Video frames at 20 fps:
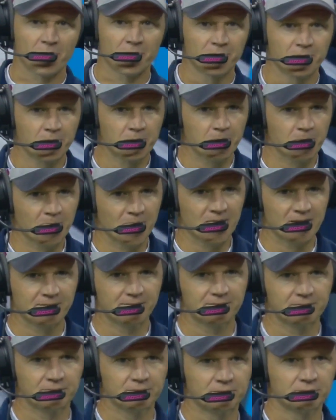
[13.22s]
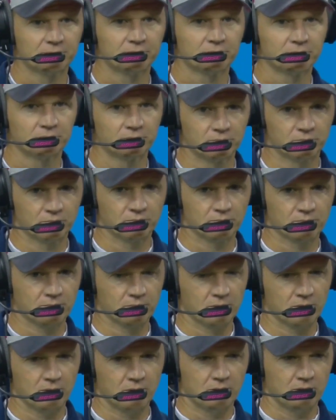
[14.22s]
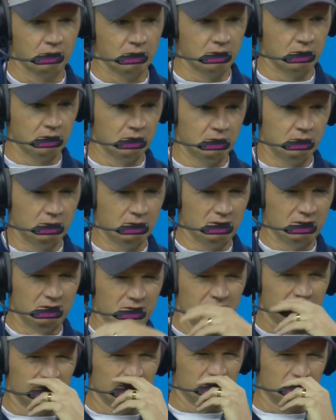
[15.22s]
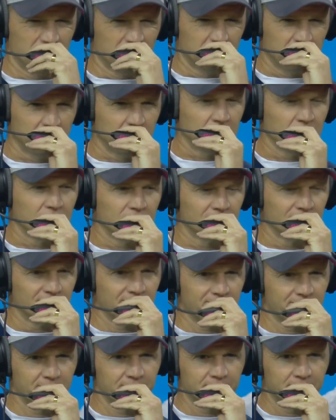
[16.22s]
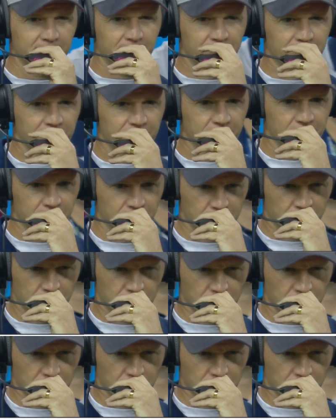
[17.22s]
His credentials include two trips to the Super Bowl, including one win and infamously